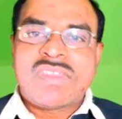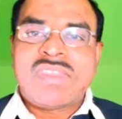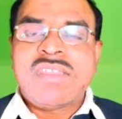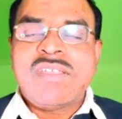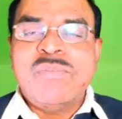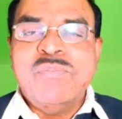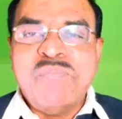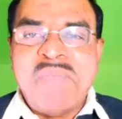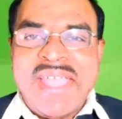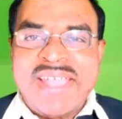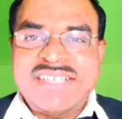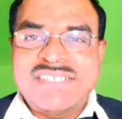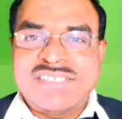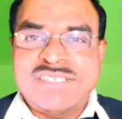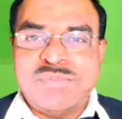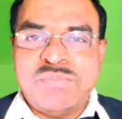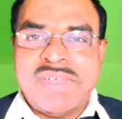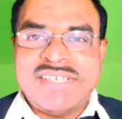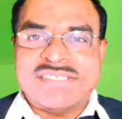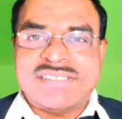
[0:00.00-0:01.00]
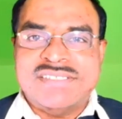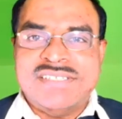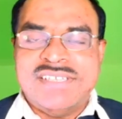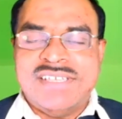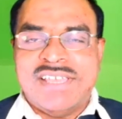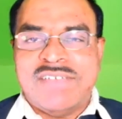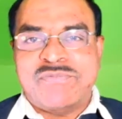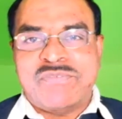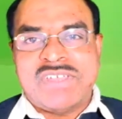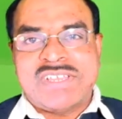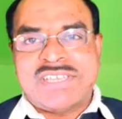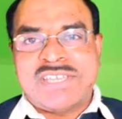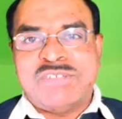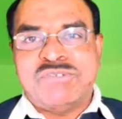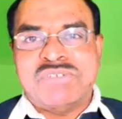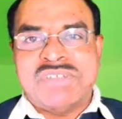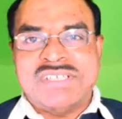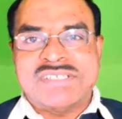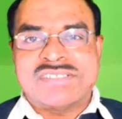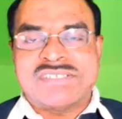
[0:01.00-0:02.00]
maximize the
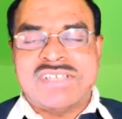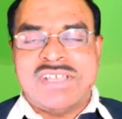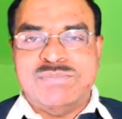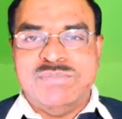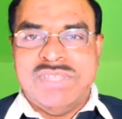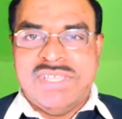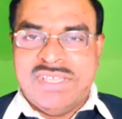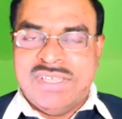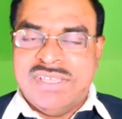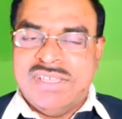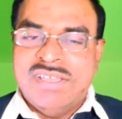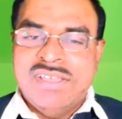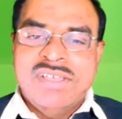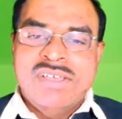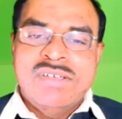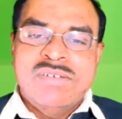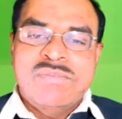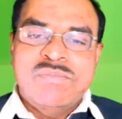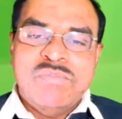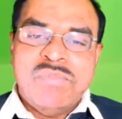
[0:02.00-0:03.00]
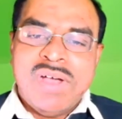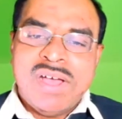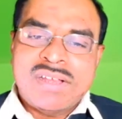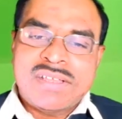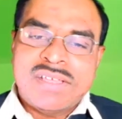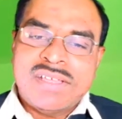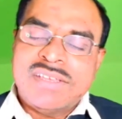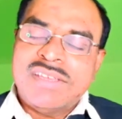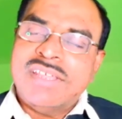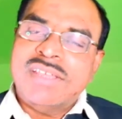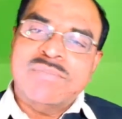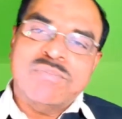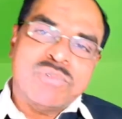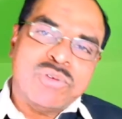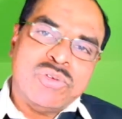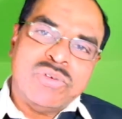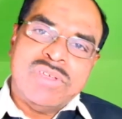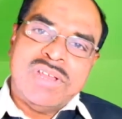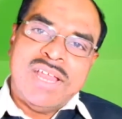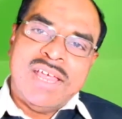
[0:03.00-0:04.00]
effectiveness of the marketing
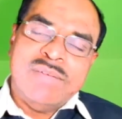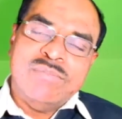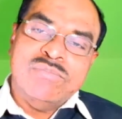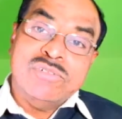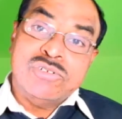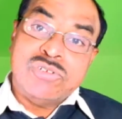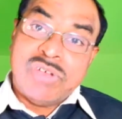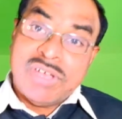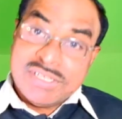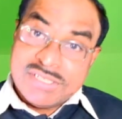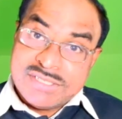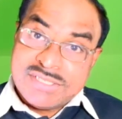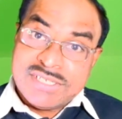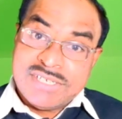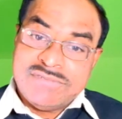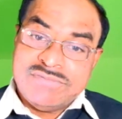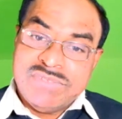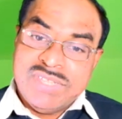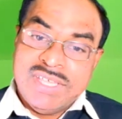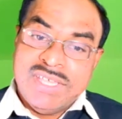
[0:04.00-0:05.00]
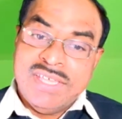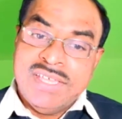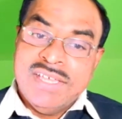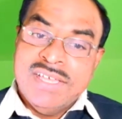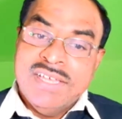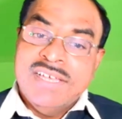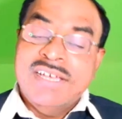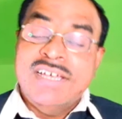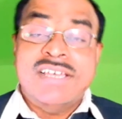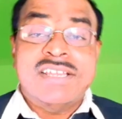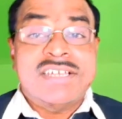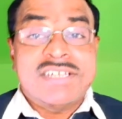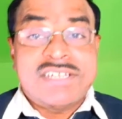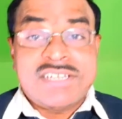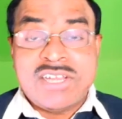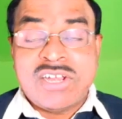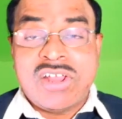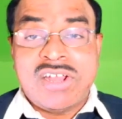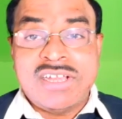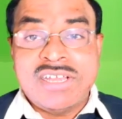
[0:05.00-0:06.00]
program to achieve the
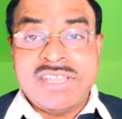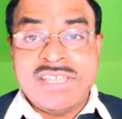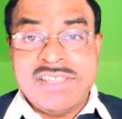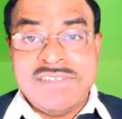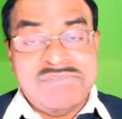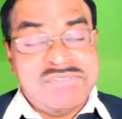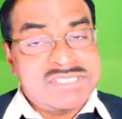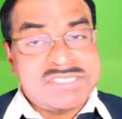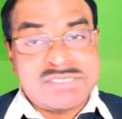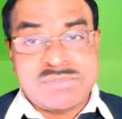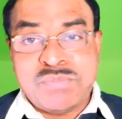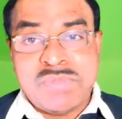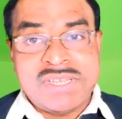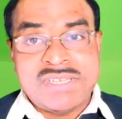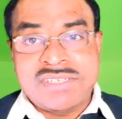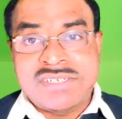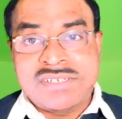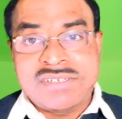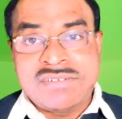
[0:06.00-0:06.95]
return on investment.